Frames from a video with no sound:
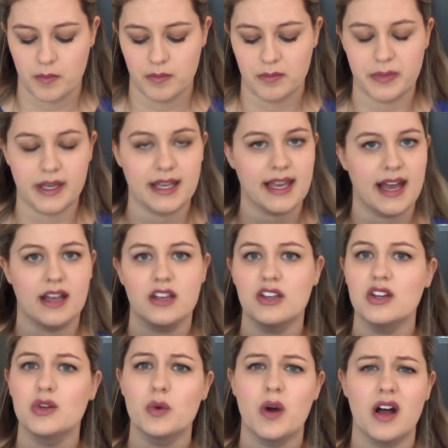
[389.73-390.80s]
But yeah,
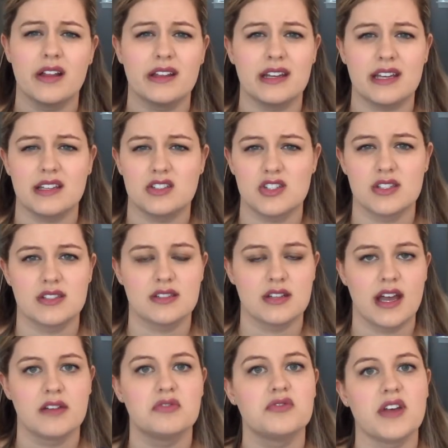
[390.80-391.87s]
good quality, just
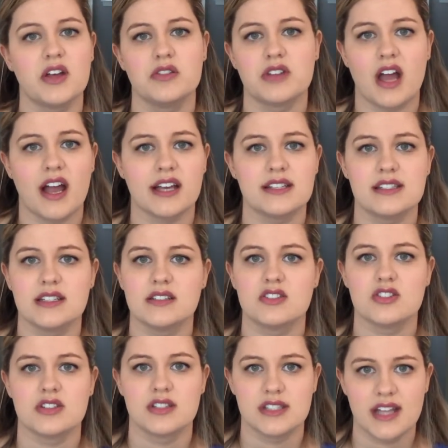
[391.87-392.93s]
felt nice. It's
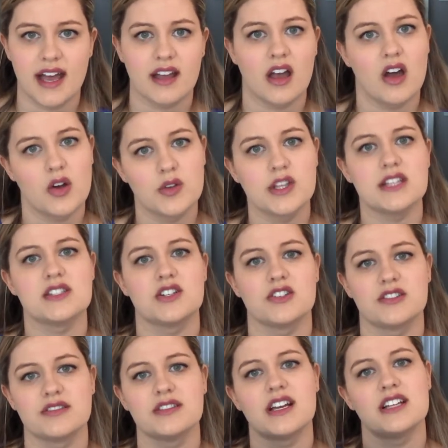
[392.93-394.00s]
just like, oh, these
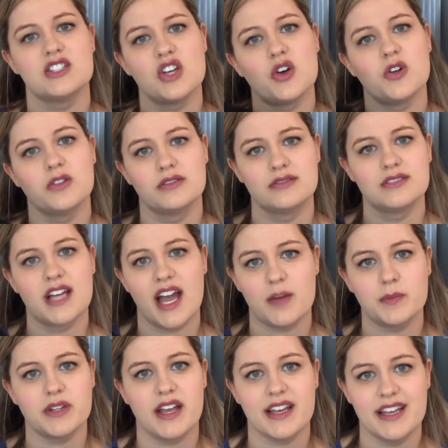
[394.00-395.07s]
are adult
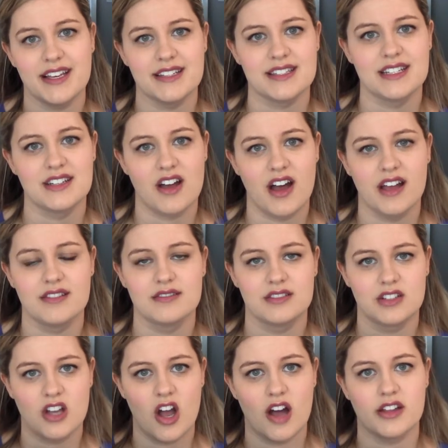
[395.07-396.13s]
type leggings and not
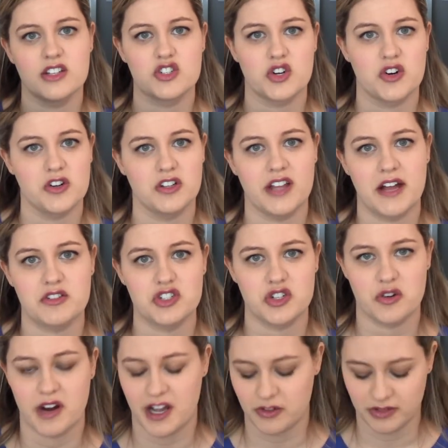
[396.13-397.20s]
college girl lounging
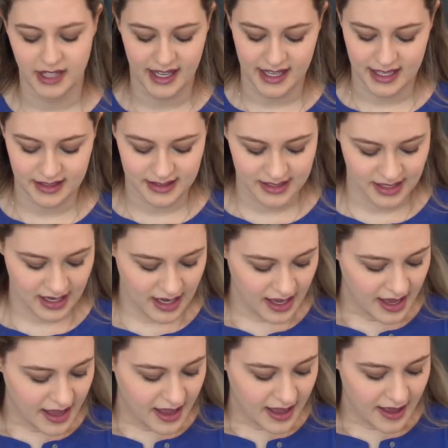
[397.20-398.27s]
around leggings.
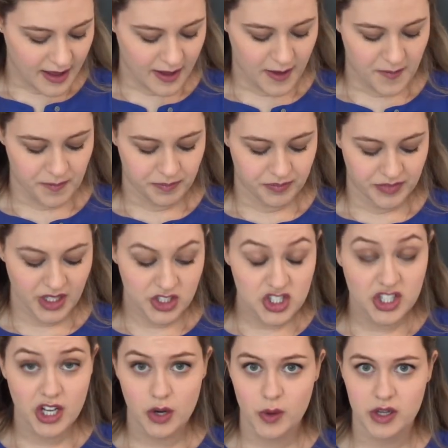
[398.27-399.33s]
To
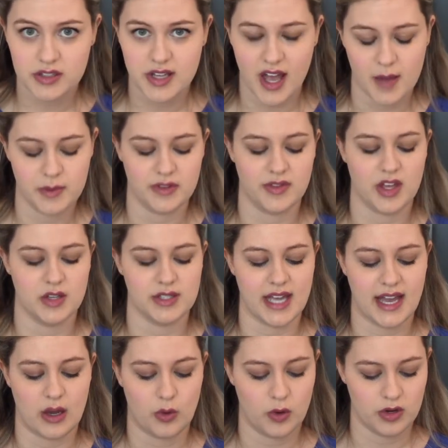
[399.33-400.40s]
go on top of those,
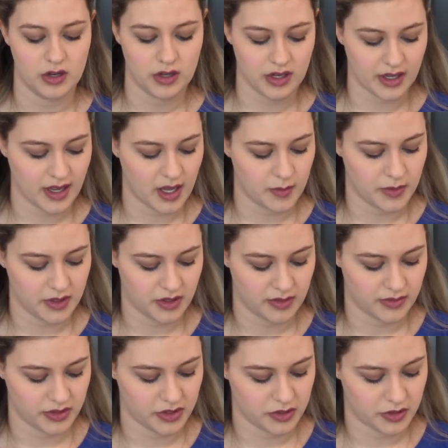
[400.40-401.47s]
I ordered a couple of
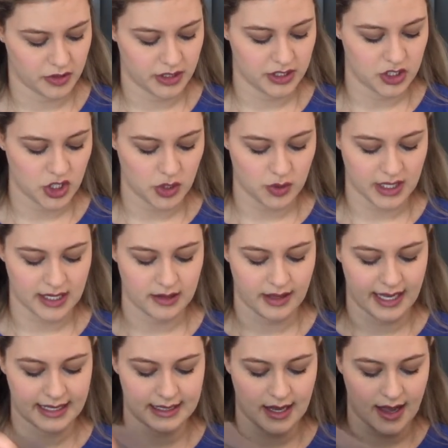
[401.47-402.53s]
little tunic
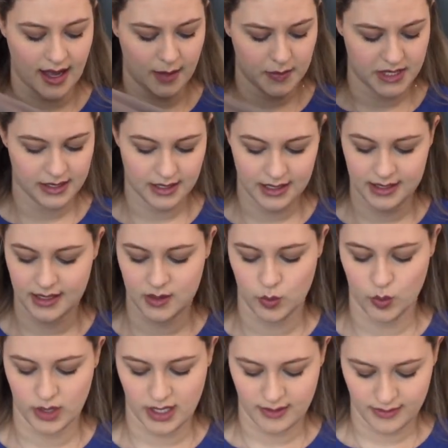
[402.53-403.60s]
like tops. This is
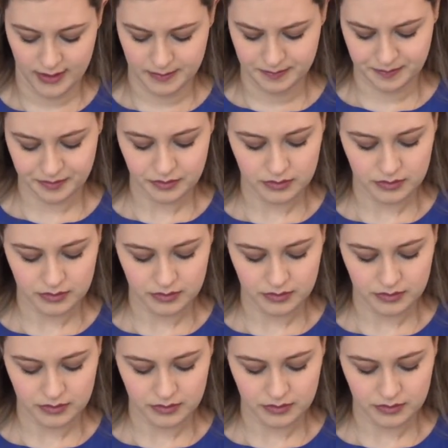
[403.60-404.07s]
one of them.